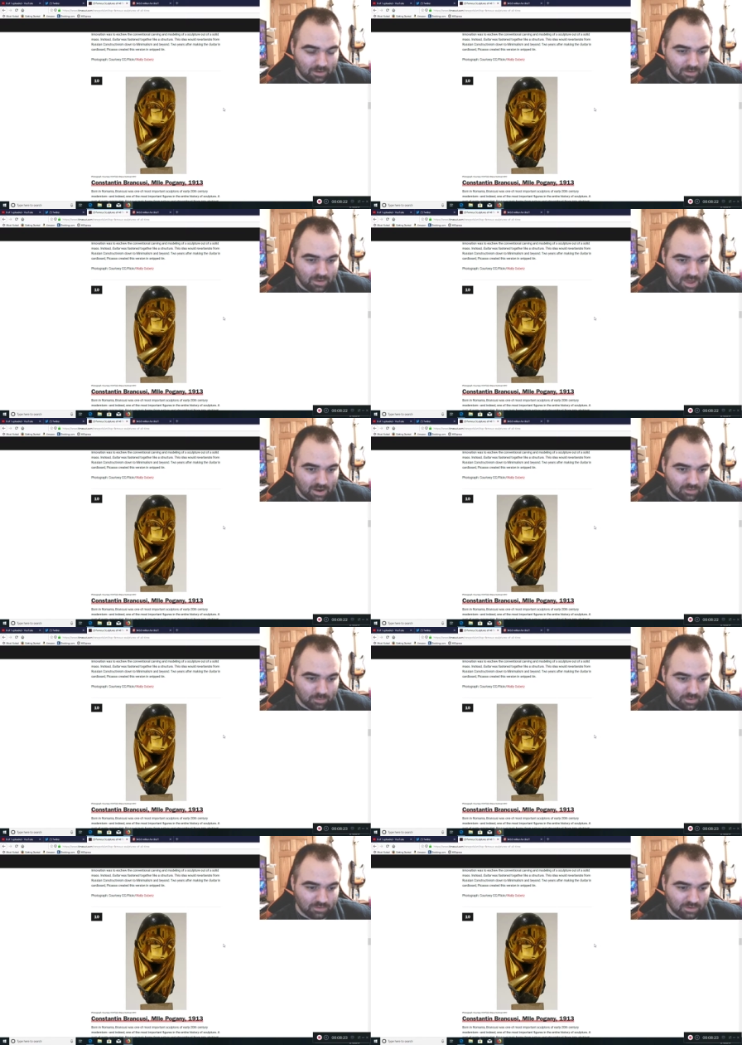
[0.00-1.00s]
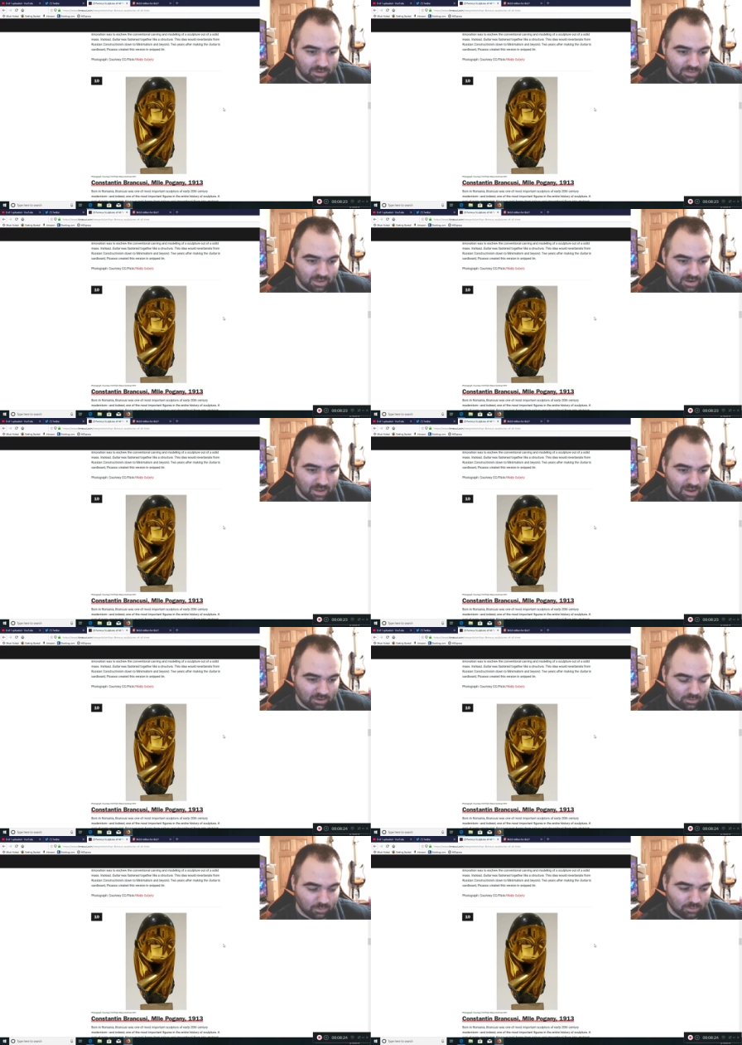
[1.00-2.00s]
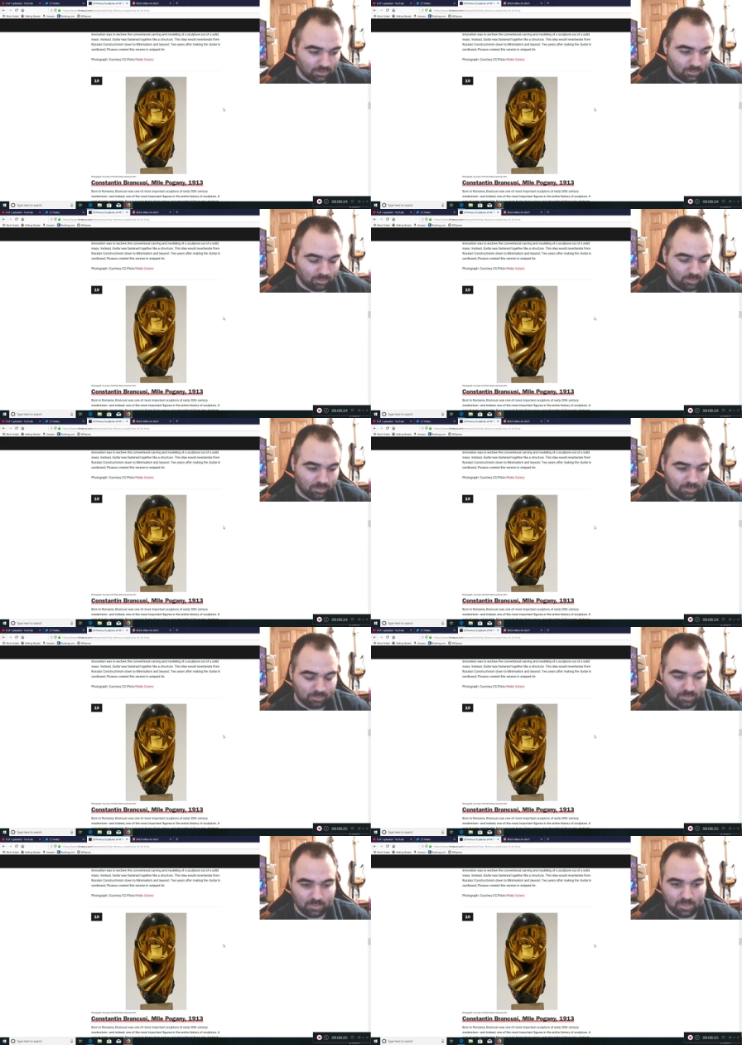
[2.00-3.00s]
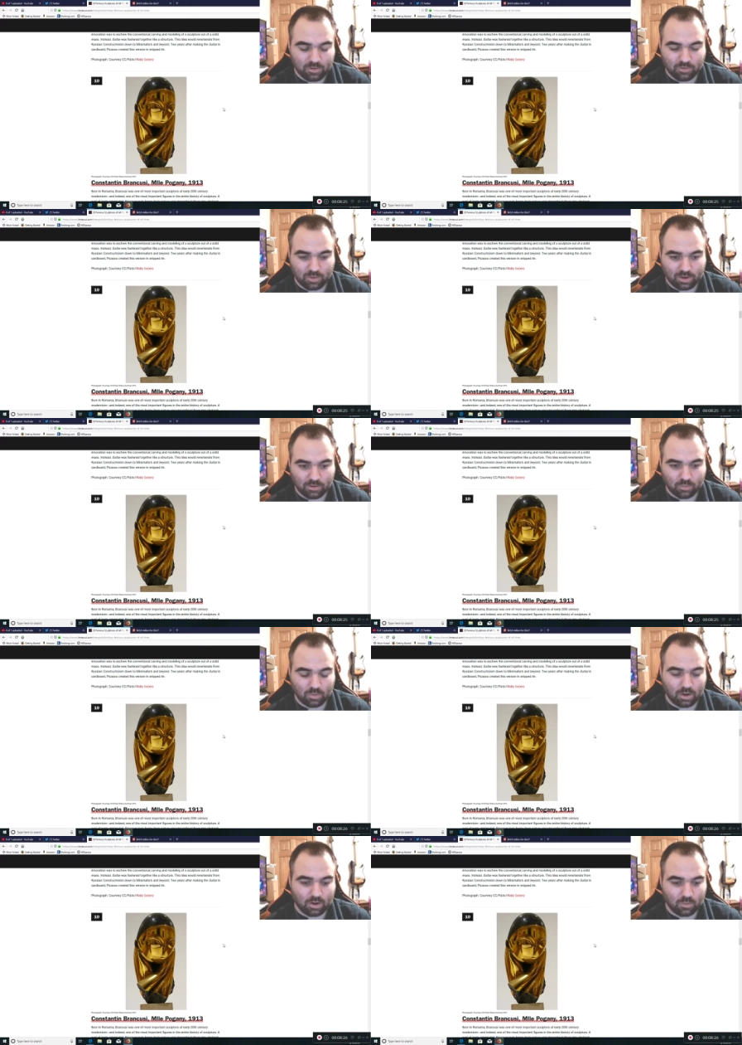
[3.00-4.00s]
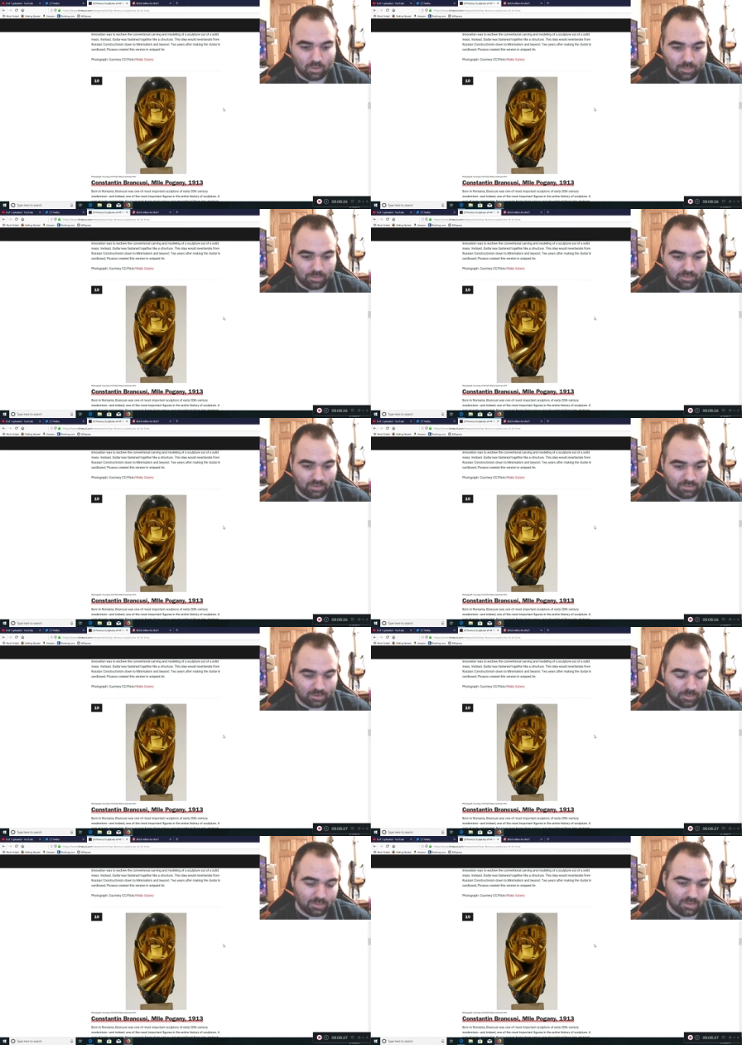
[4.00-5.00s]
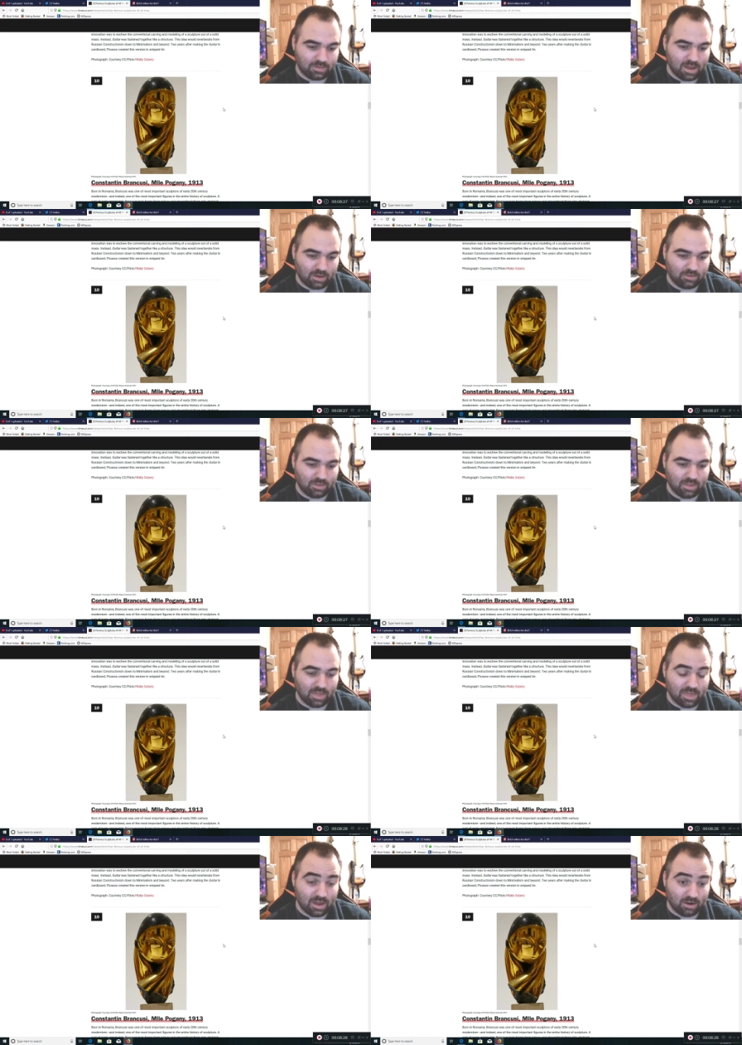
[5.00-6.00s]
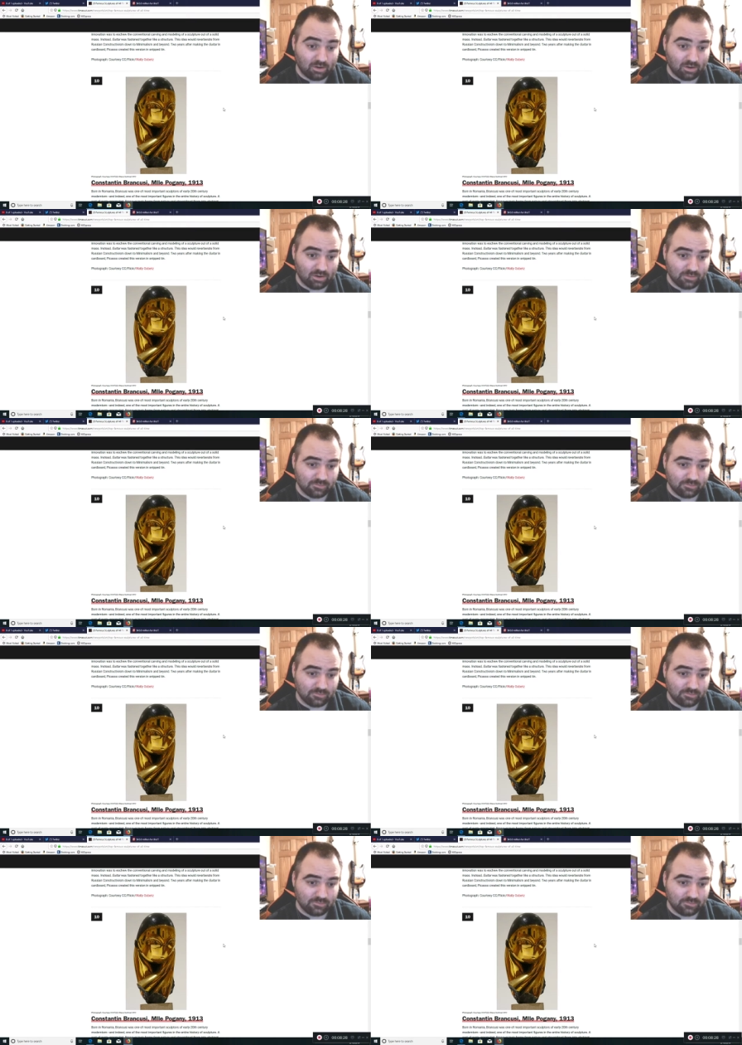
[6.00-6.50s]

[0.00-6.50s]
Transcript: not as much in that actual trying to represent something that's actually there,